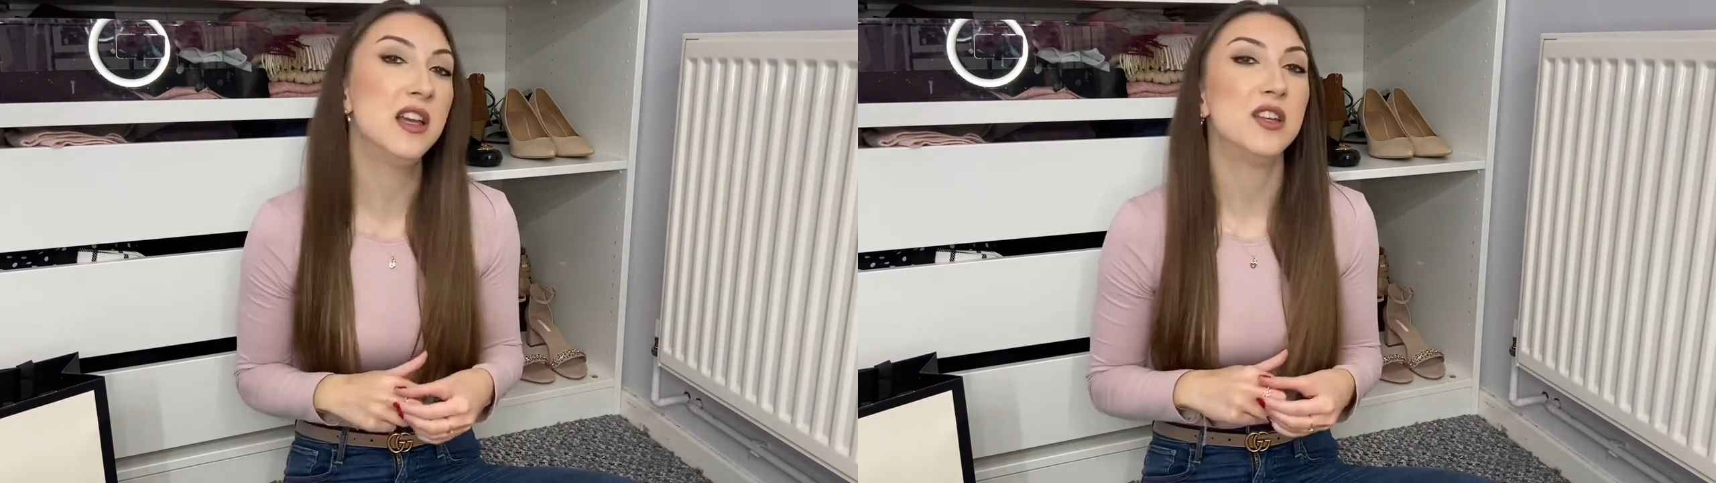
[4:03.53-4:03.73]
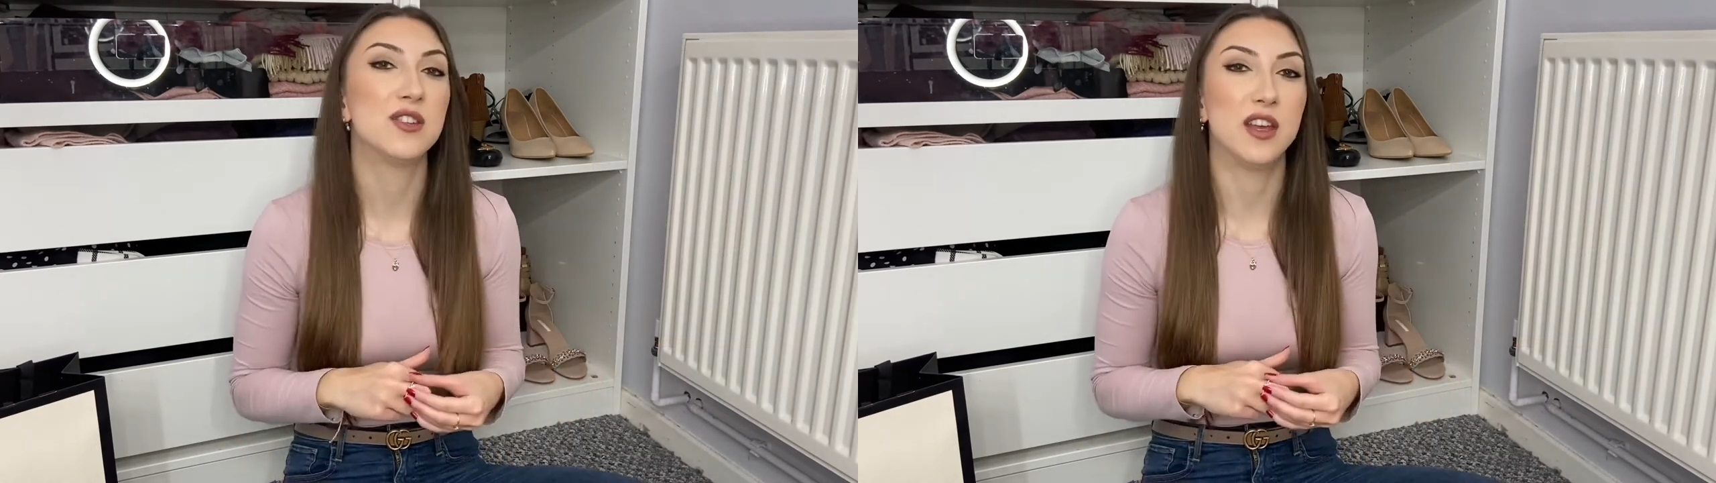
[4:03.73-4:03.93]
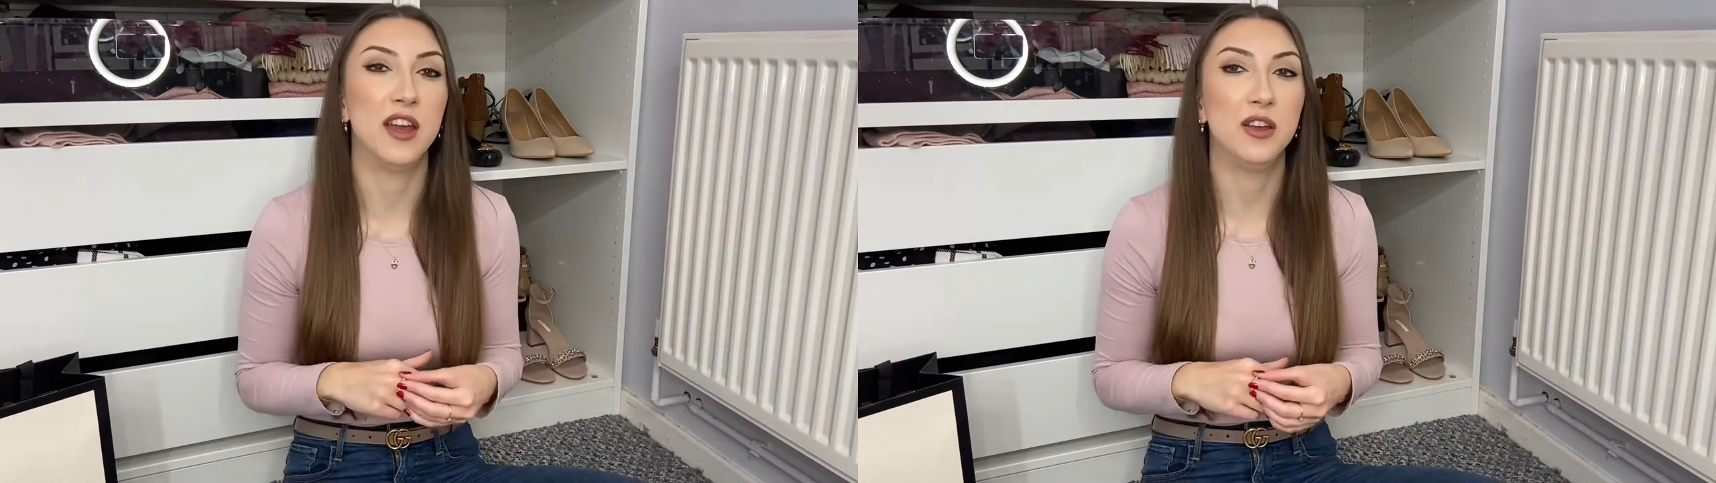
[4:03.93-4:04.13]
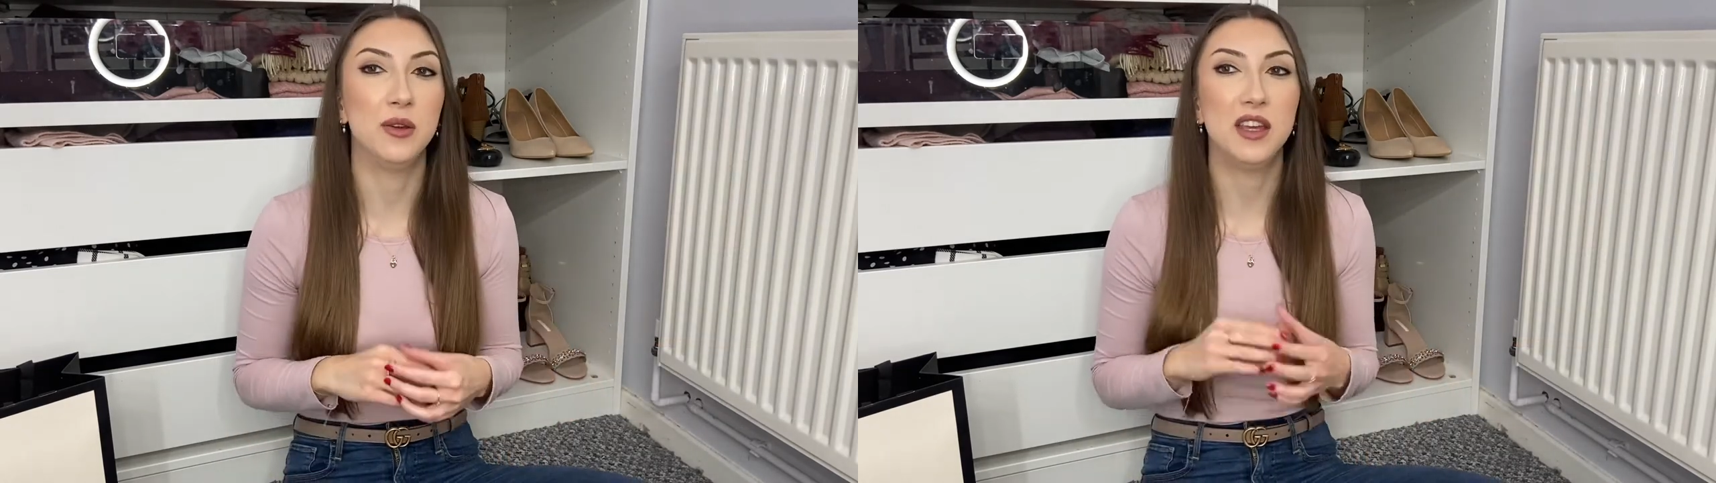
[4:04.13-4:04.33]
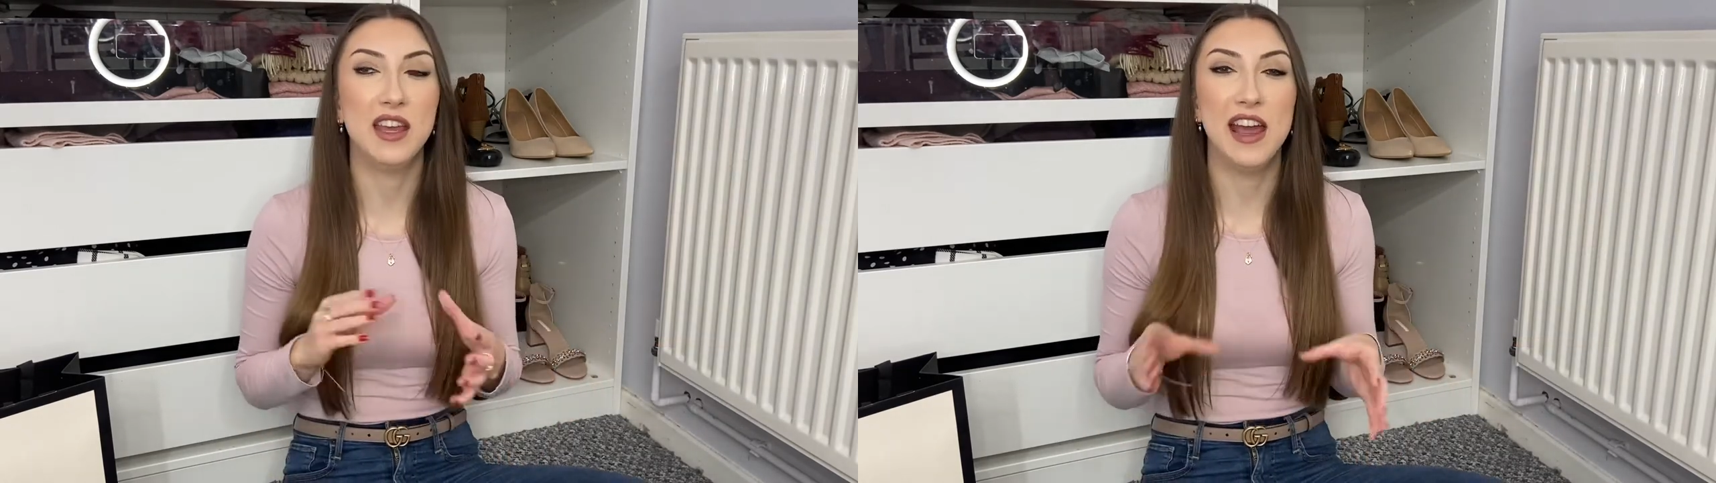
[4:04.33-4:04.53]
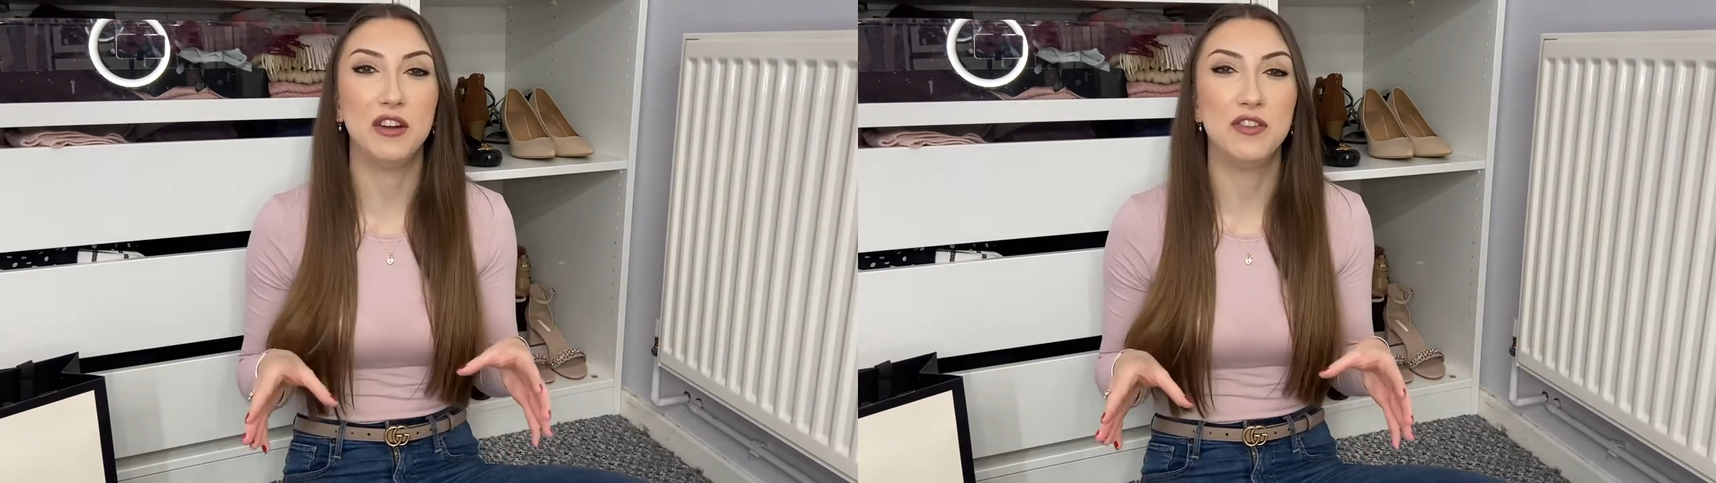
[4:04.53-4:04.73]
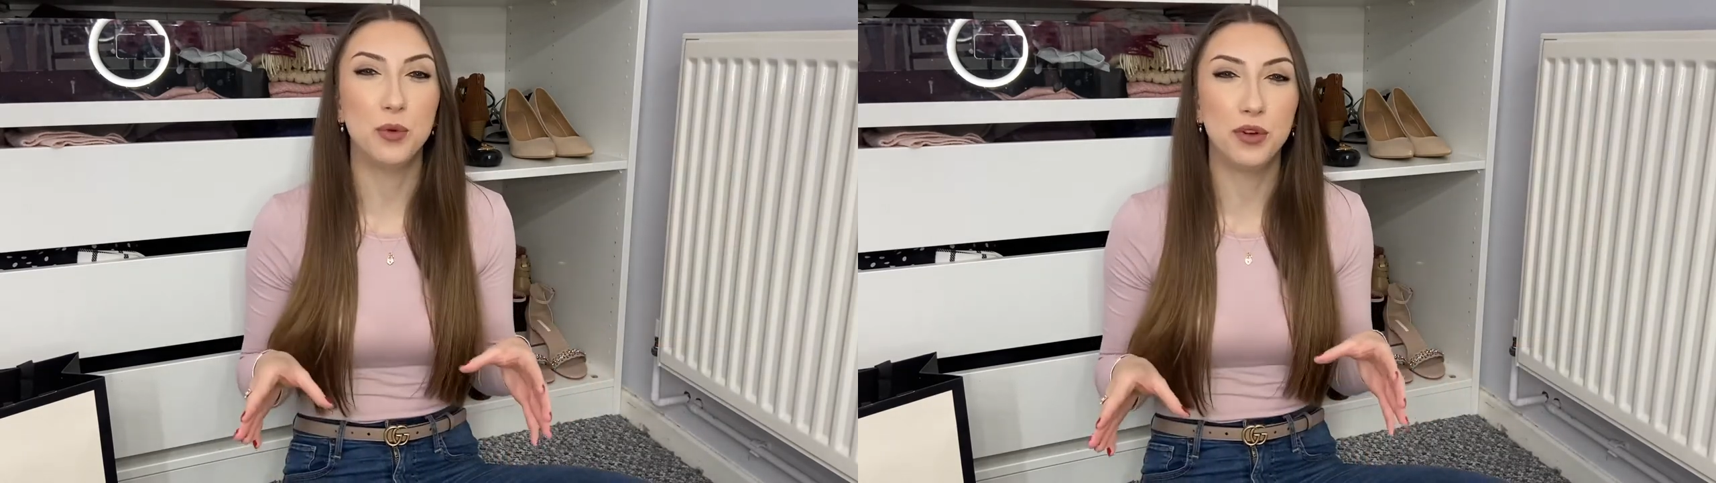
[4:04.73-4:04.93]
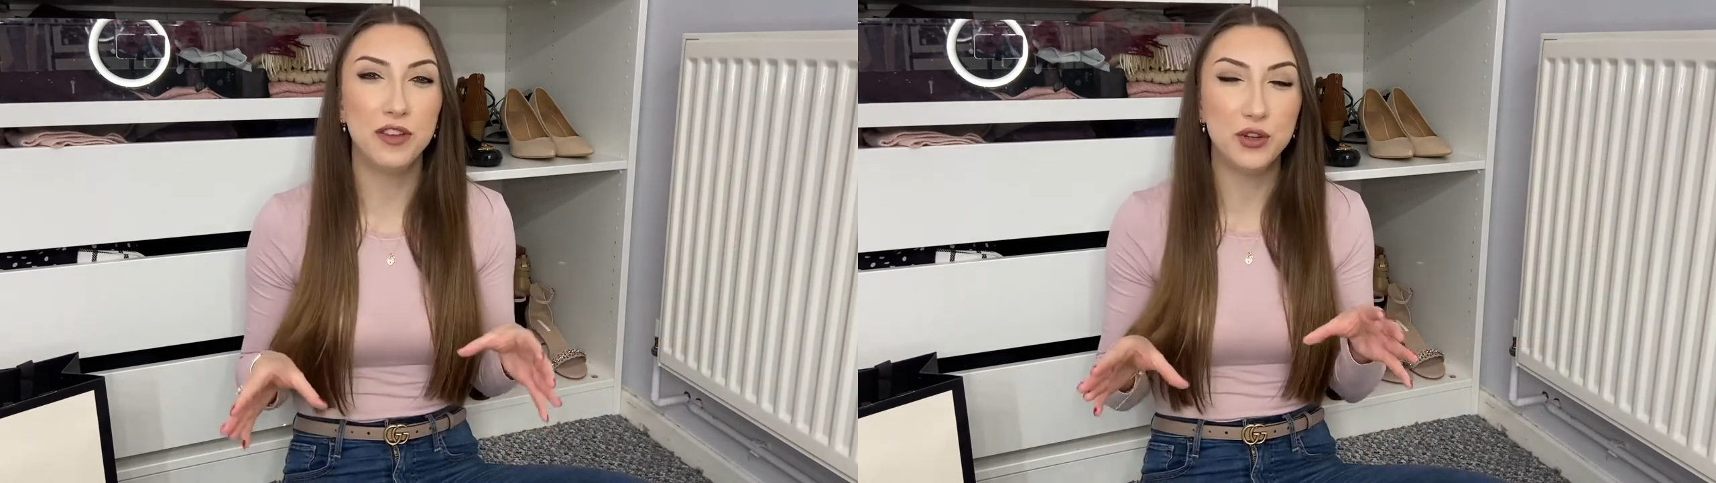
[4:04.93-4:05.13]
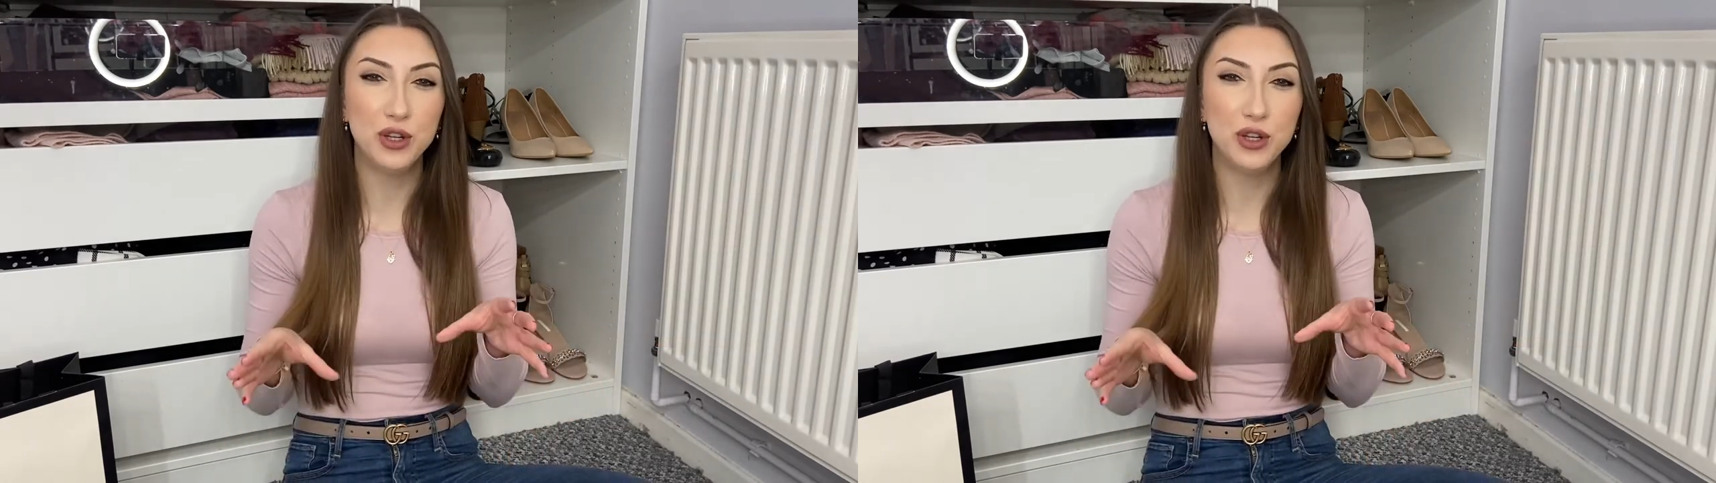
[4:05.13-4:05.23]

So yeah, if you're